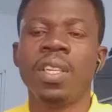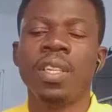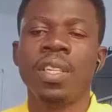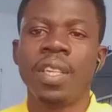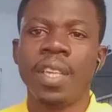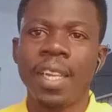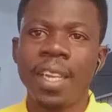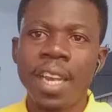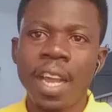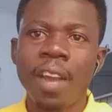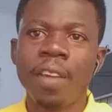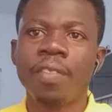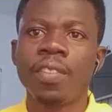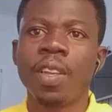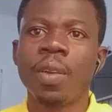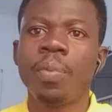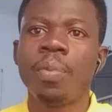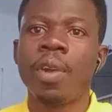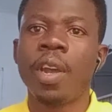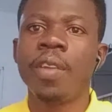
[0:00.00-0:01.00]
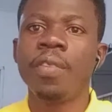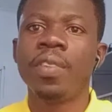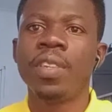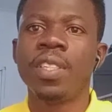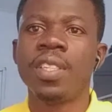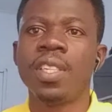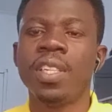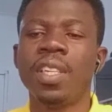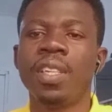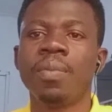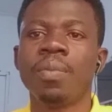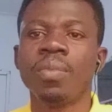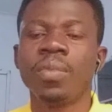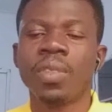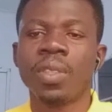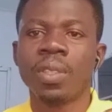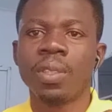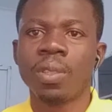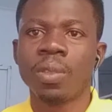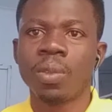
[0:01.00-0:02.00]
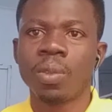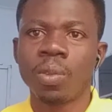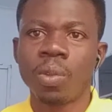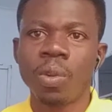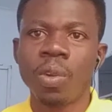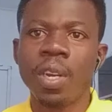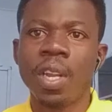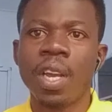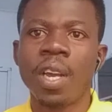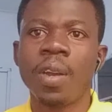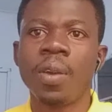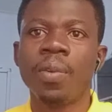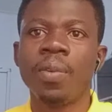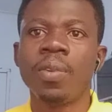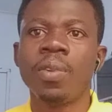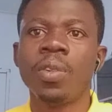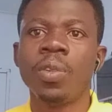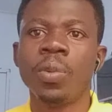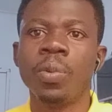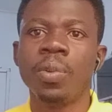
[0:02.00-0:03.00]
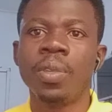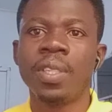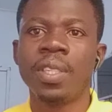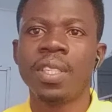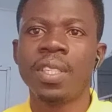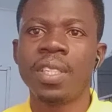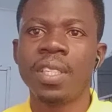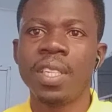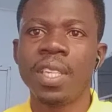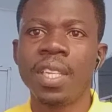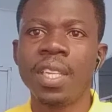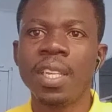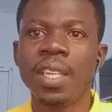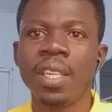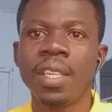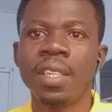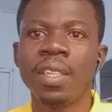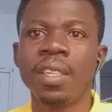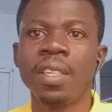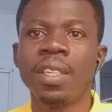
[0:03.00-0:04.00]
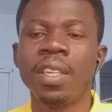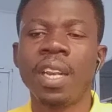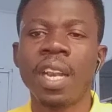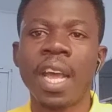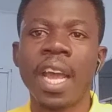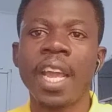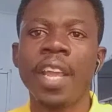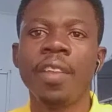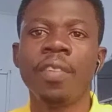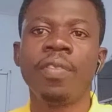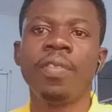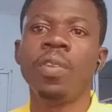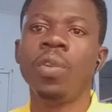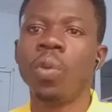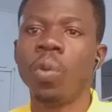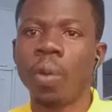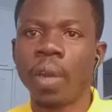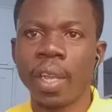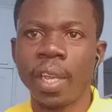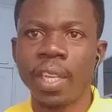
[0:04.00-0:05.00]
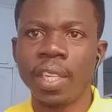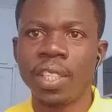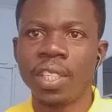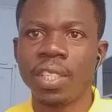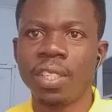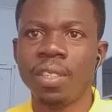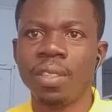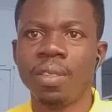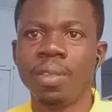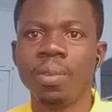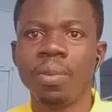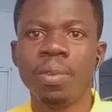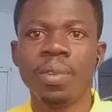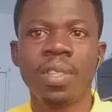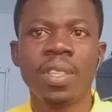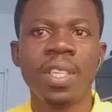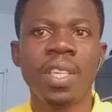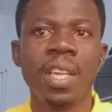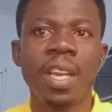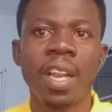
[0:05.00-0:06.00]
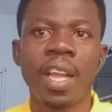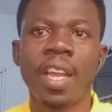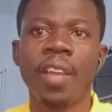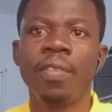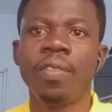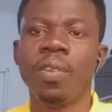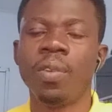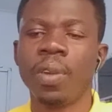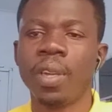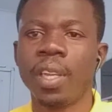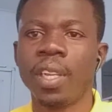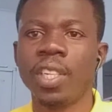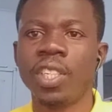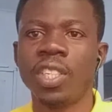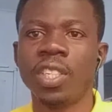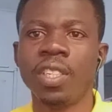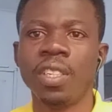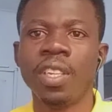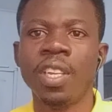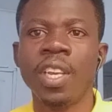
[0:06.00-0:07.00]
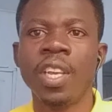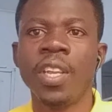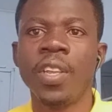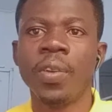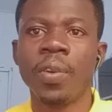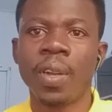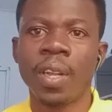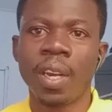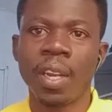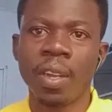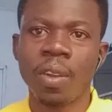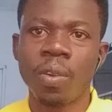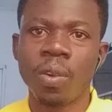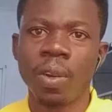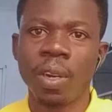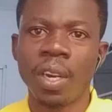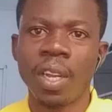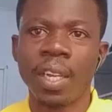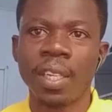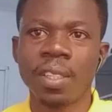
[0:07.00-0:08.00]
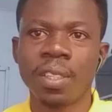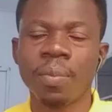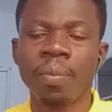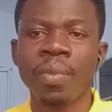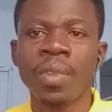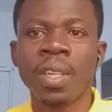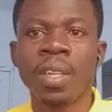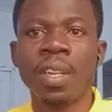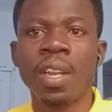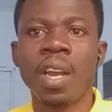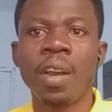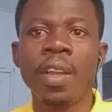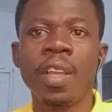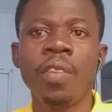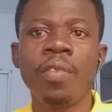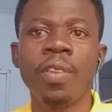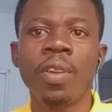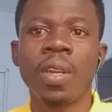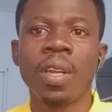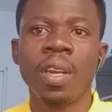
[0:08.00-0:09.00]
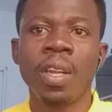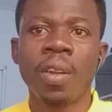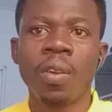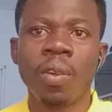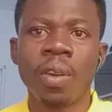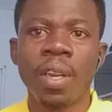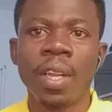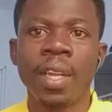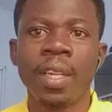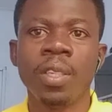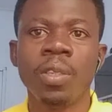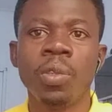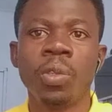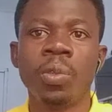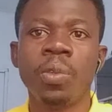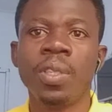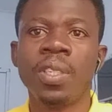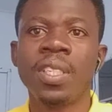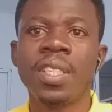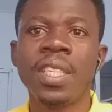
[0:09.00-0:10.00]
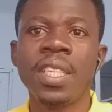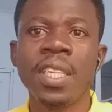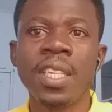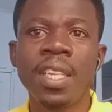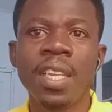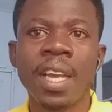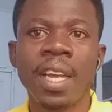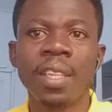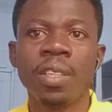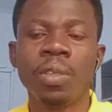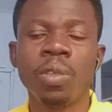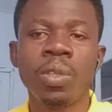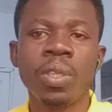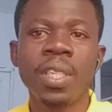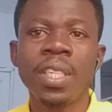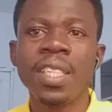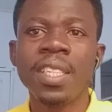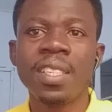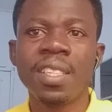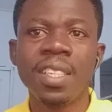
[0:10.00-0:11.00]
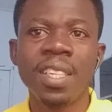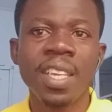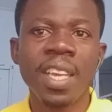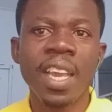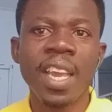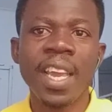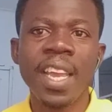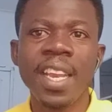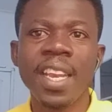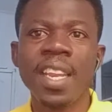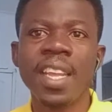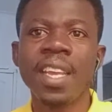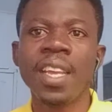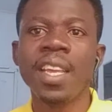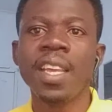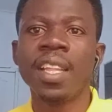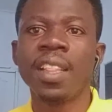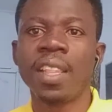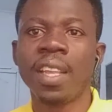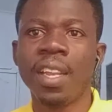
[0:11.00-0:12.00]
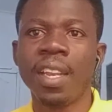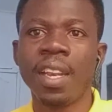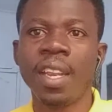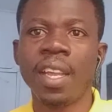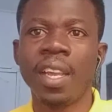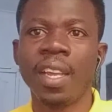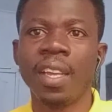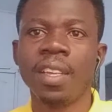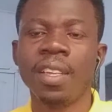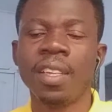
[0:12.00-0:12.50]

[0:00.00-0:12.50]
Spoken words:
Then after privacy, scroll down, you will see live location. You see live location. You click on that. Now if you click on that, you should see that you shouldn't see anything there.